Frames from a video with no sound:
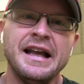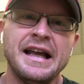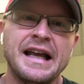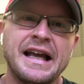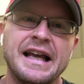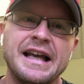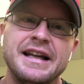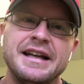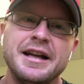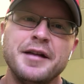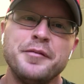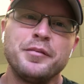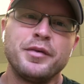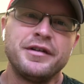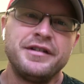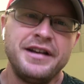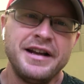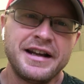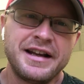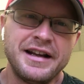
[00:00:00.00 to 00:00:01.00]
And in
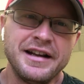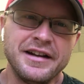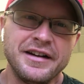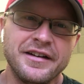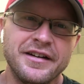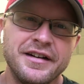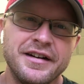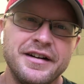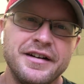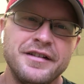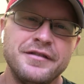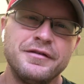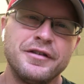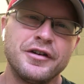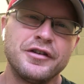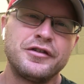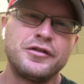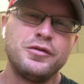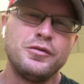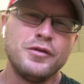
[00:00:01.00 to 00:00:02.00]
particular,
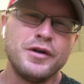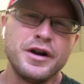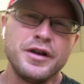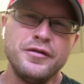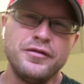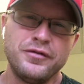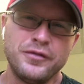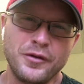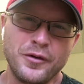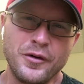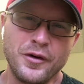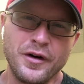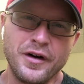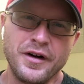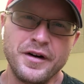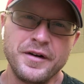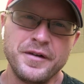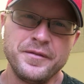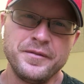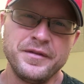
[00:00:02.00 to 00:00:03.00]
verse
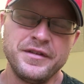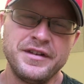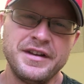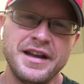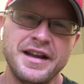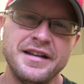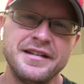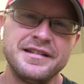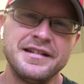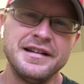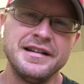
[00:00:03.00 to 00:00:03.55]
24 says,